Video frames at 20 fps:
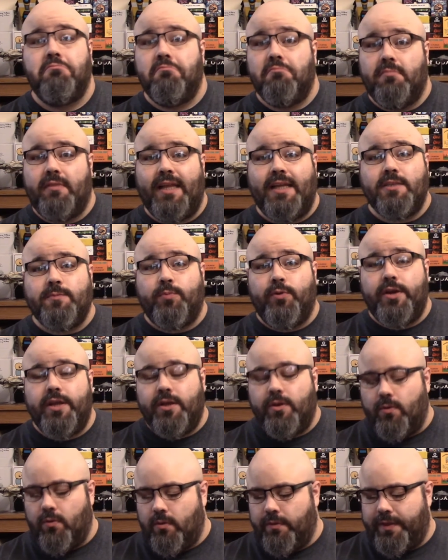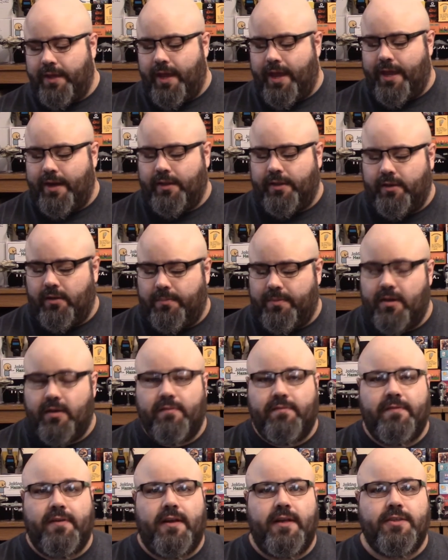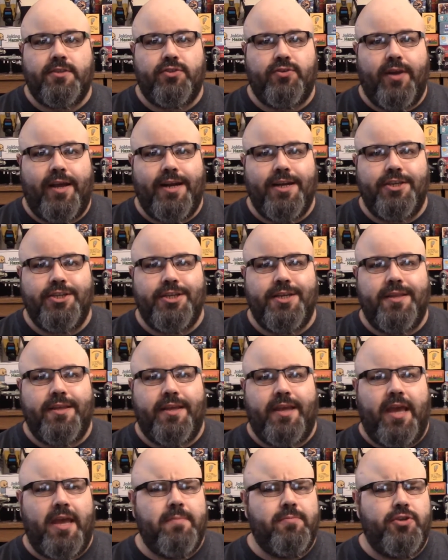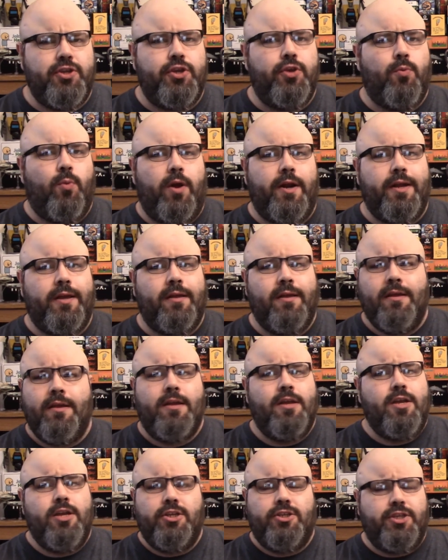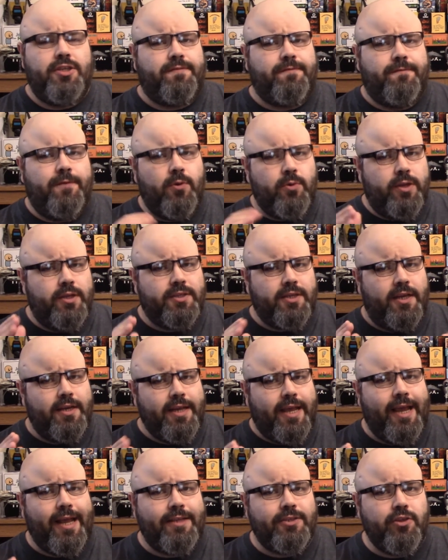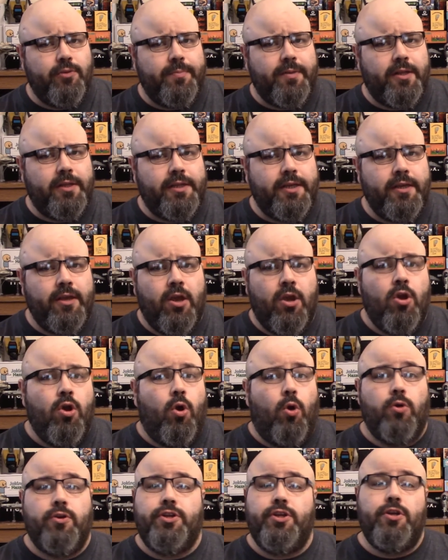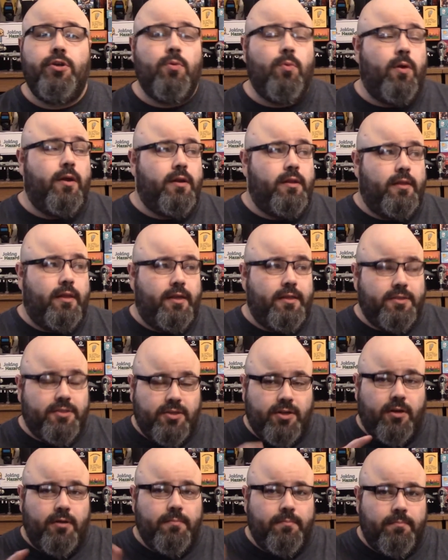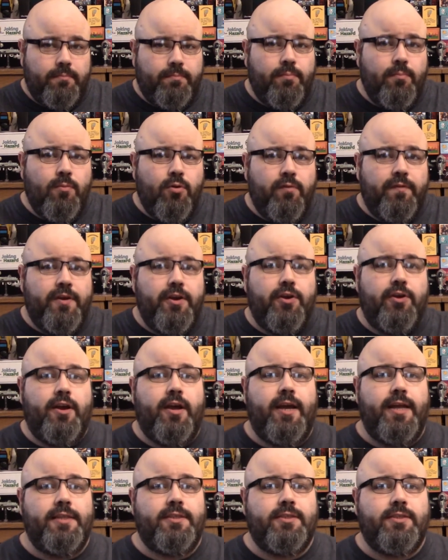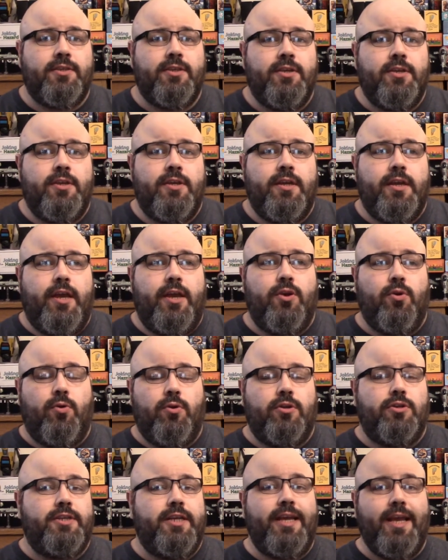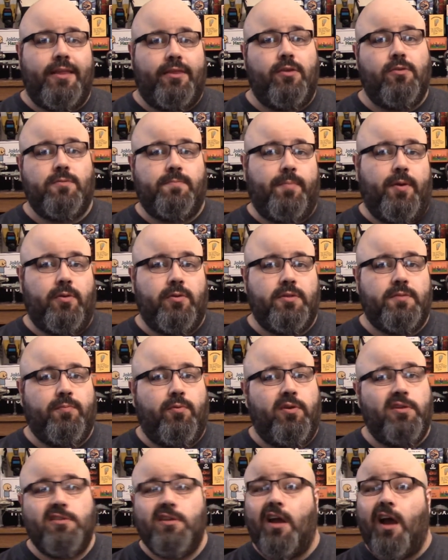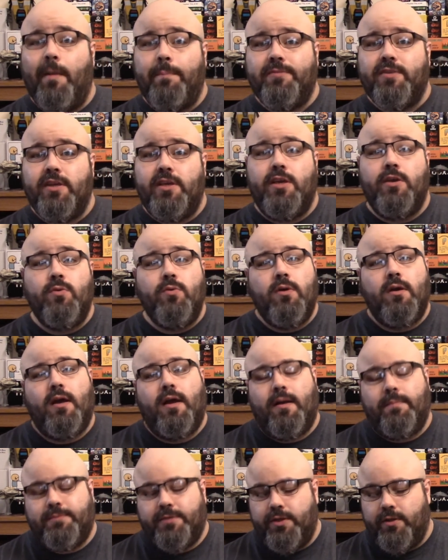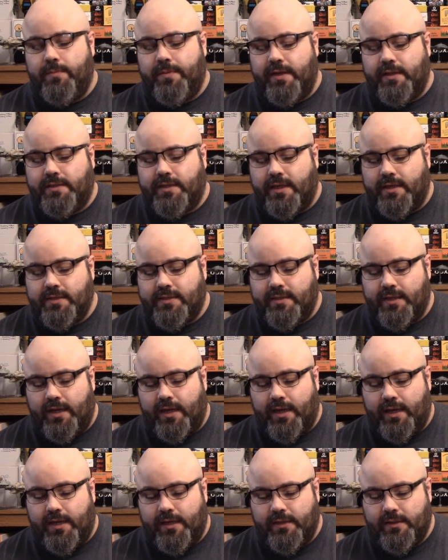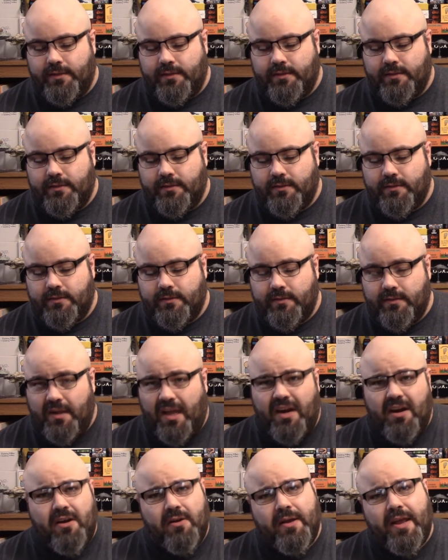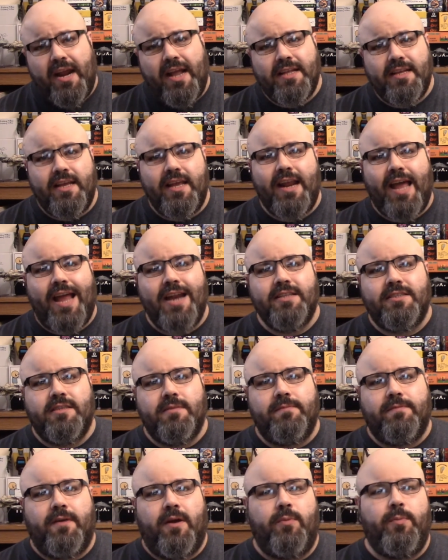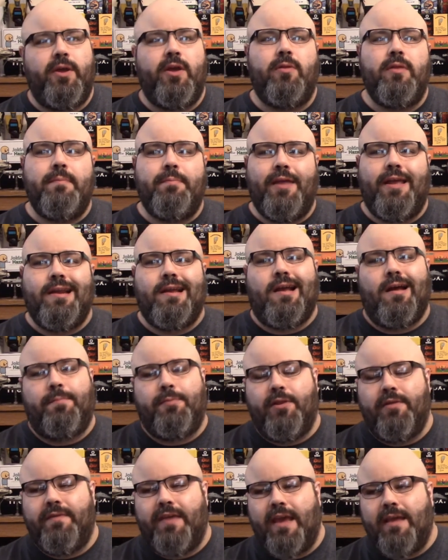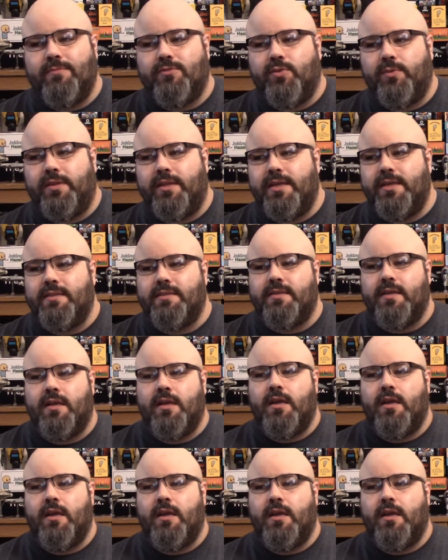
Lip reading: That's pretty cool. They add a little bit of strategy to the game. Do you want to just focus on castle building, or do you want to start moving your knights in order to get those bonus points? Up to you, but it does, I don't know, it added some fun. We only played a couple of games with these.